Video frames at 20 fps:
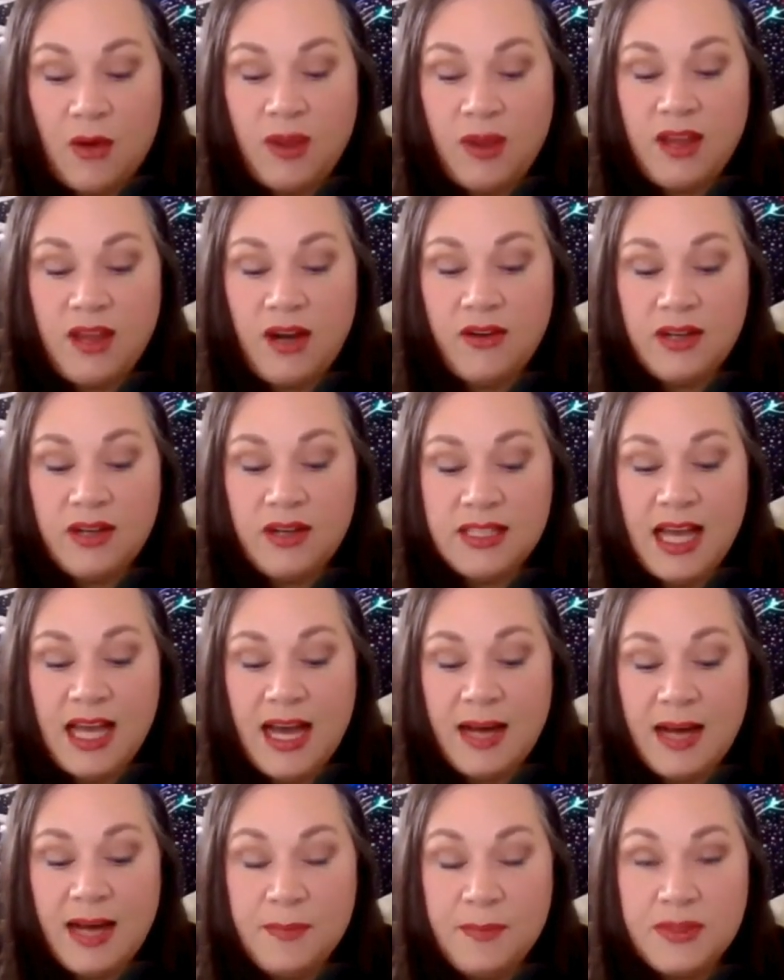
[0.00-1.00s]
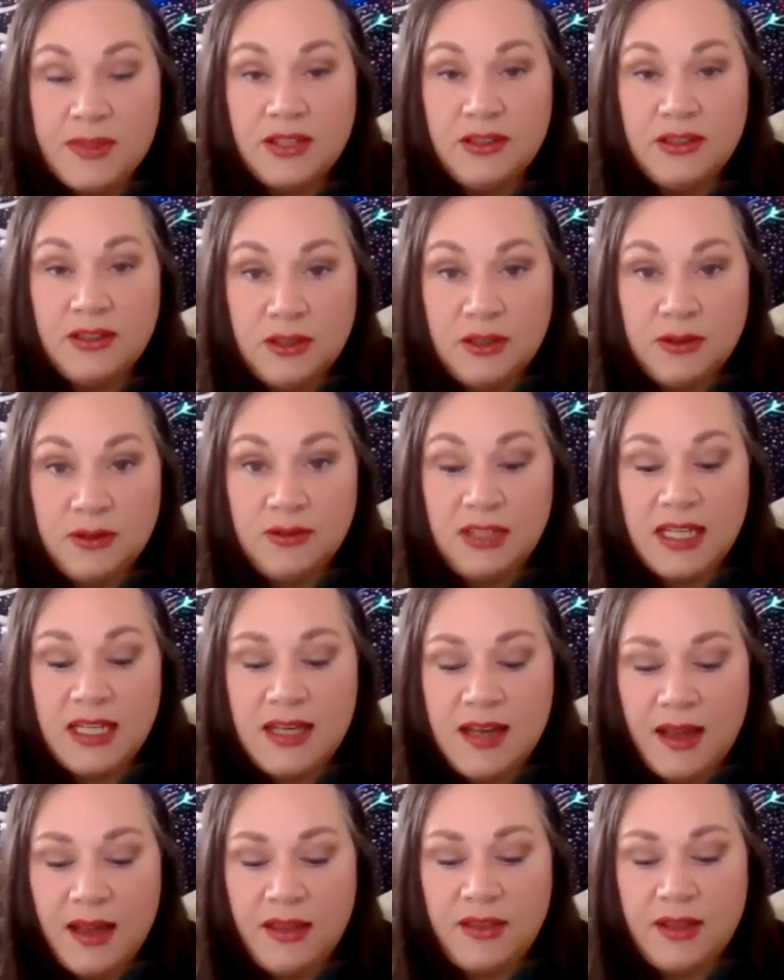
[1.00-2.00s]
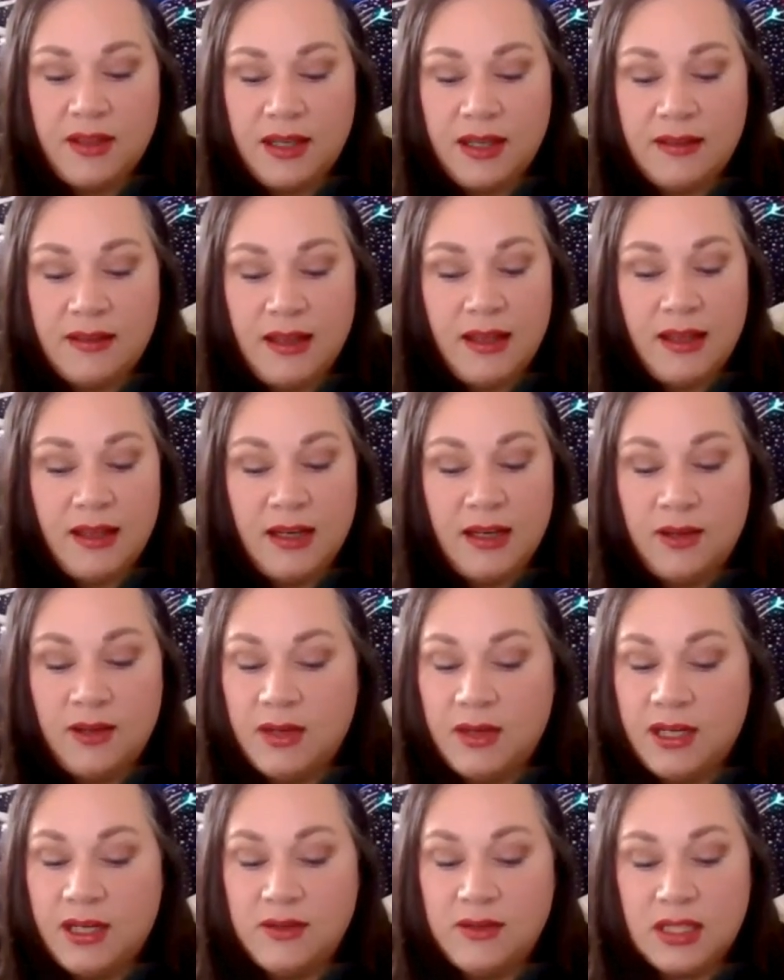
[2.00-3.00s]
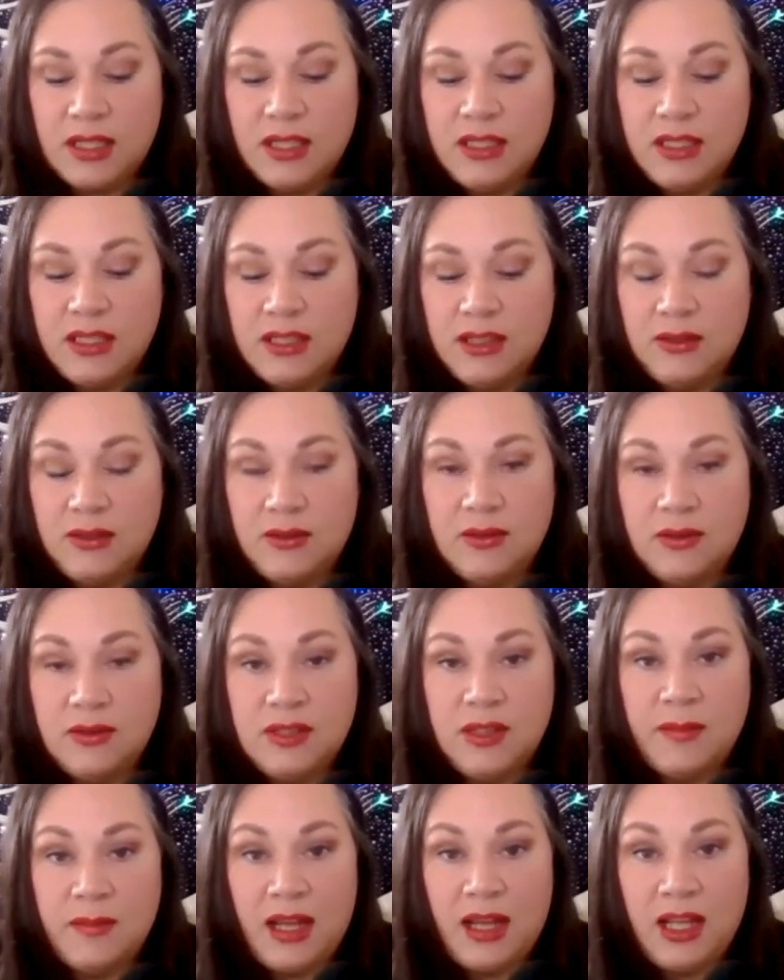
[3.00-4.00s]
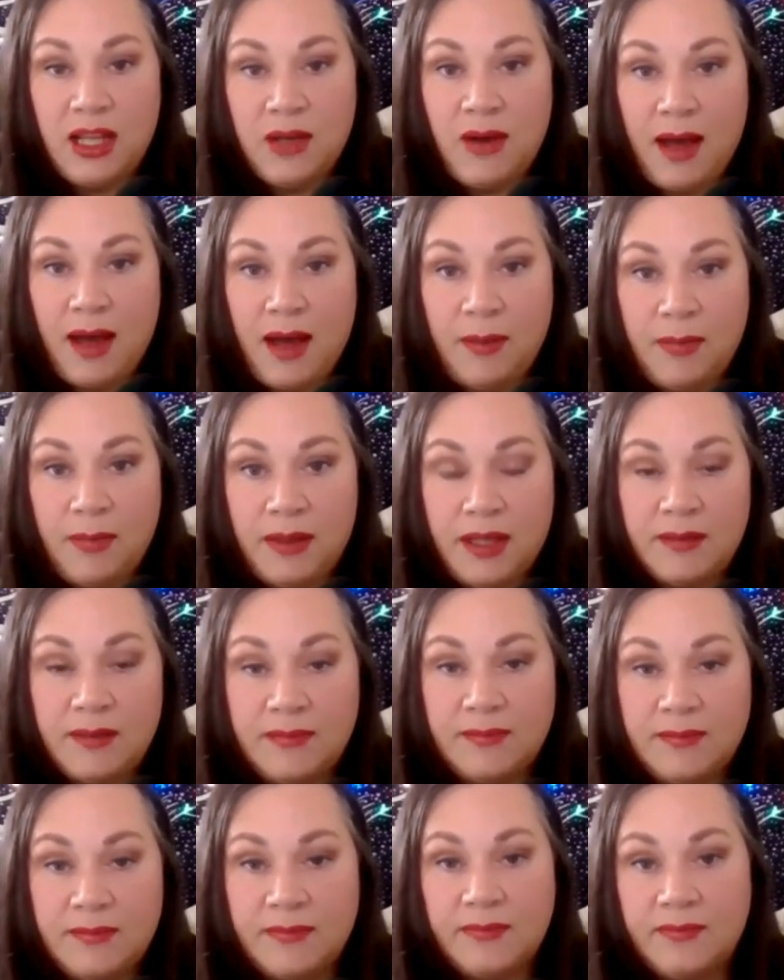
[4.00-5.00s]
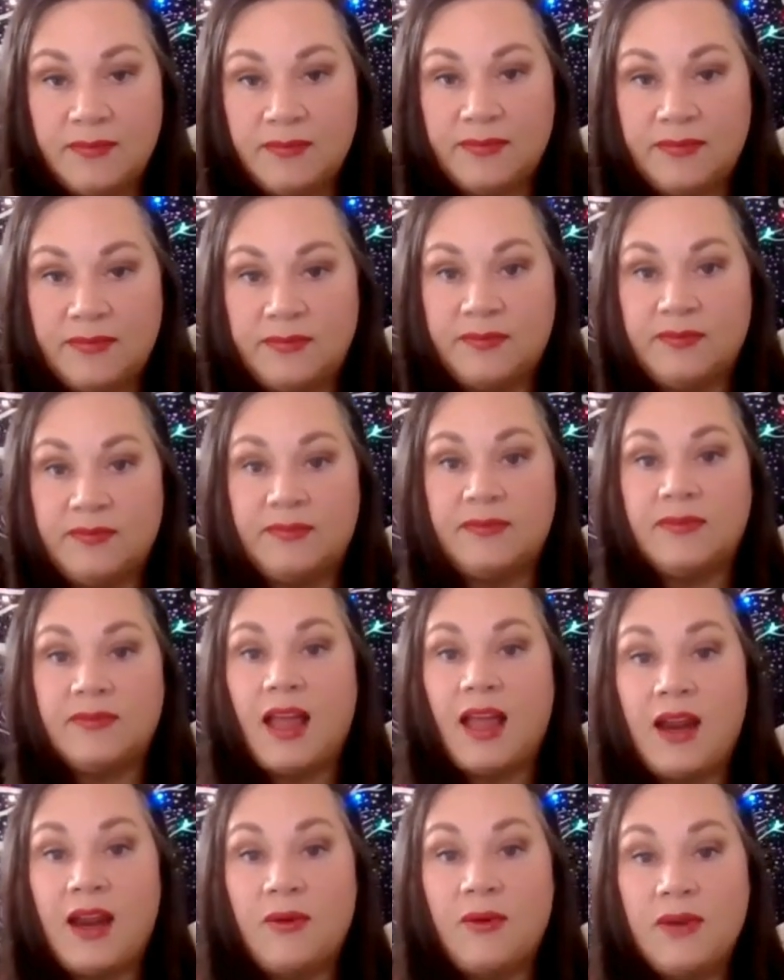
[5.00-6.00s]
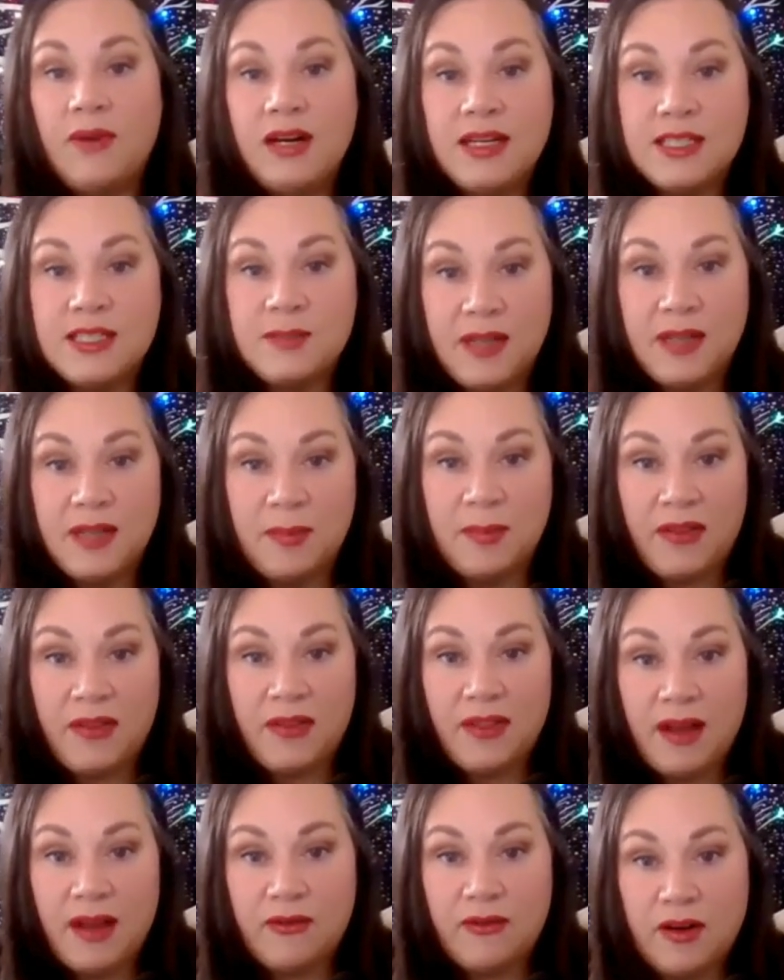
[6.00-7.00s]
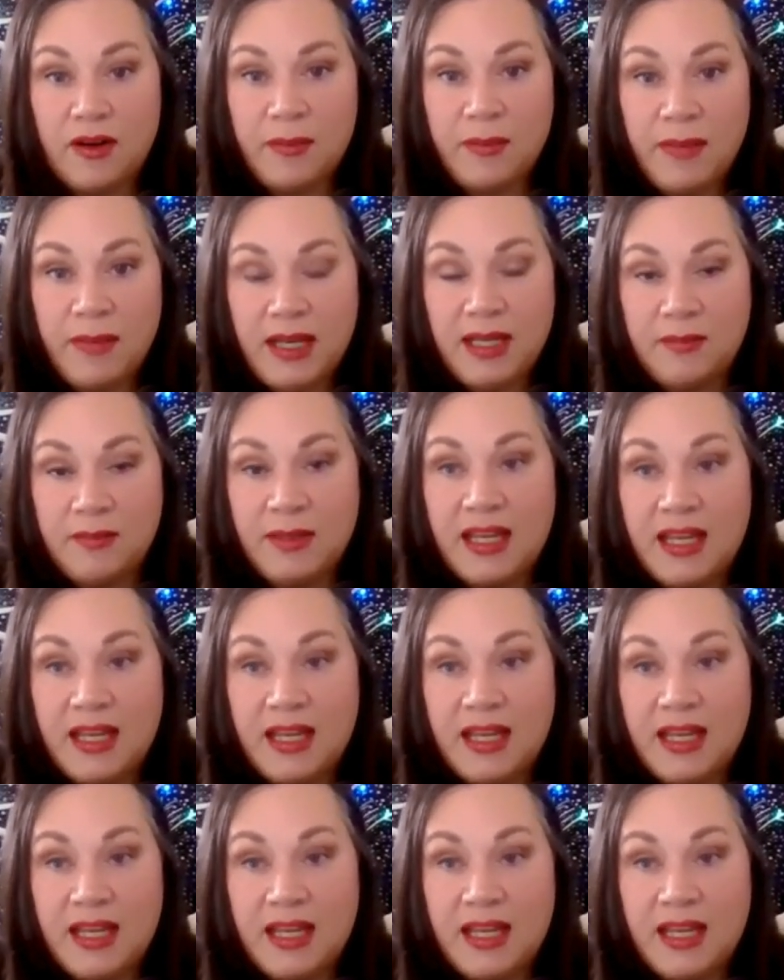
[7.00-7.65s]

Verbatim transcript: When there is absolutely nothing that anyone else can do to make you happy. And I wanted to speak about that for a minute